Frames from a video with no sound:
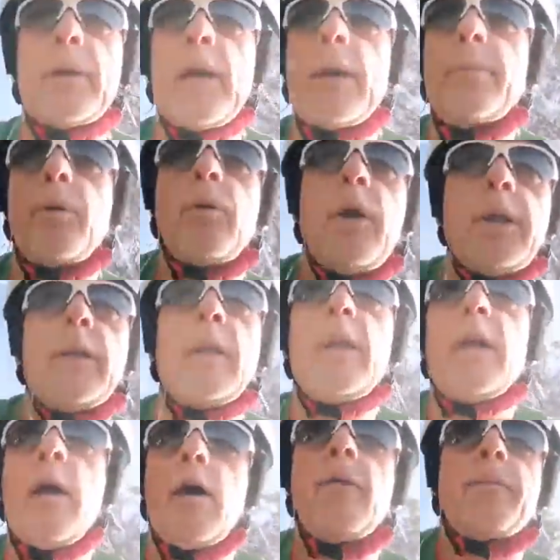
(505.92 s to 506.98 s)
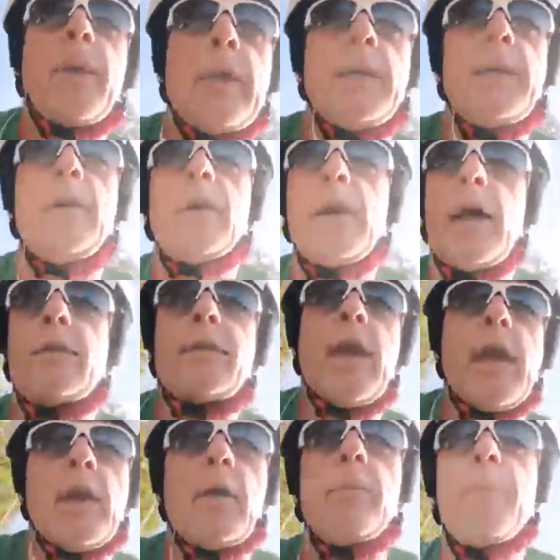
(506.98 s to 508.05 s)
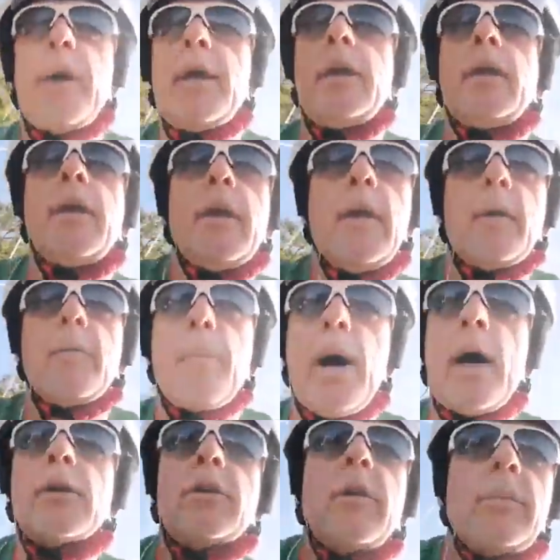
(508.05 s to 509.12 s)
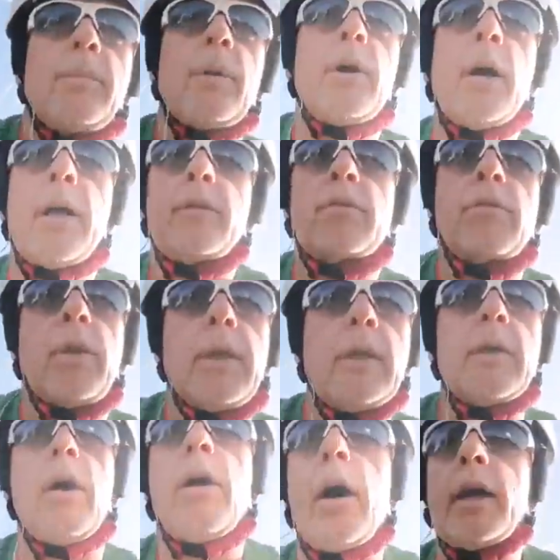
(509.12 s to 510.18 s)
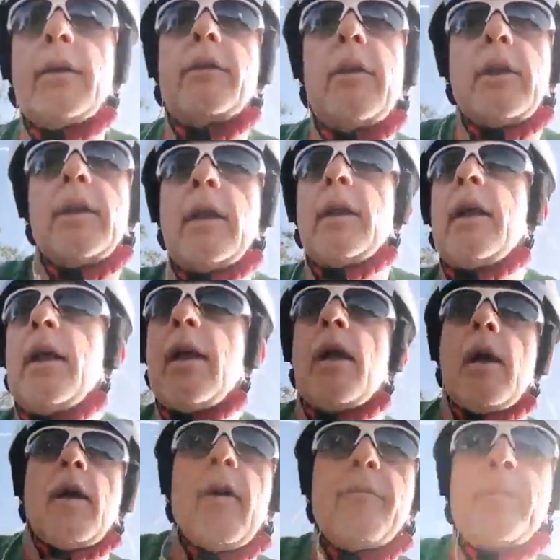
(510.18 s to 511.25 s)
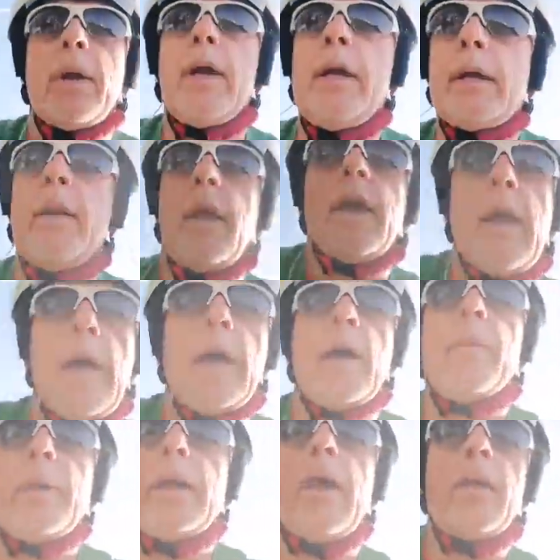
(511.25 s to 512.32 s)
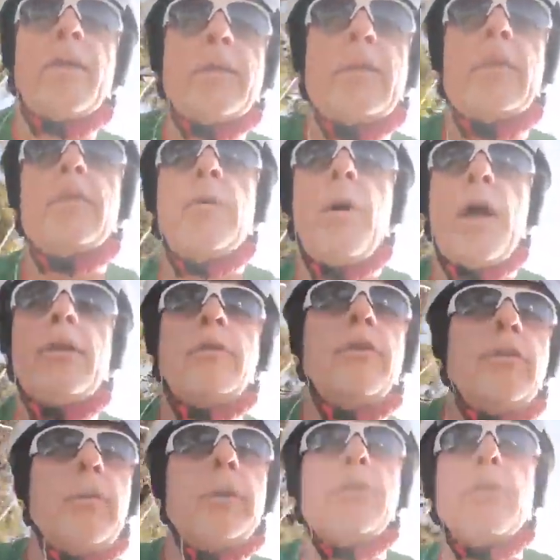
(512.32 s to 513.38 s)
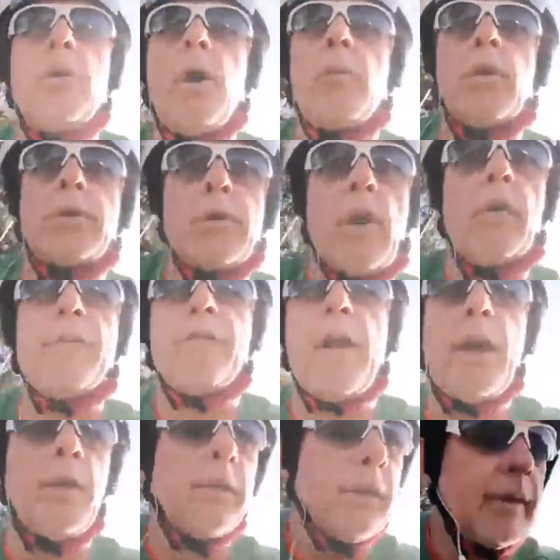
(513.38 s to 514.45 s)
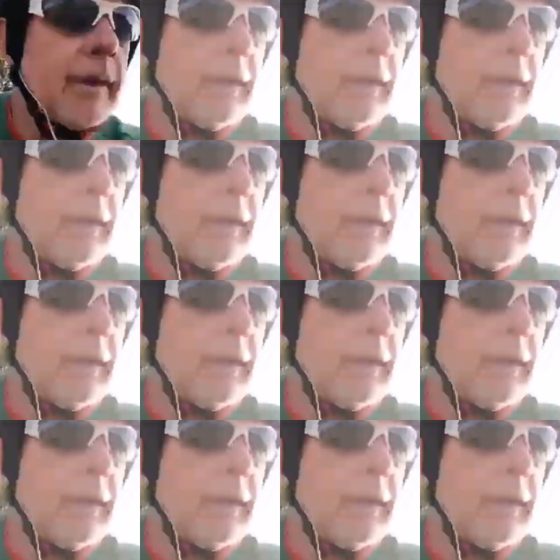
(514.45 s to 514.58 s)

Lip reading: gunpoint. I've been mugged by 3 guys. I've been in other situations which I found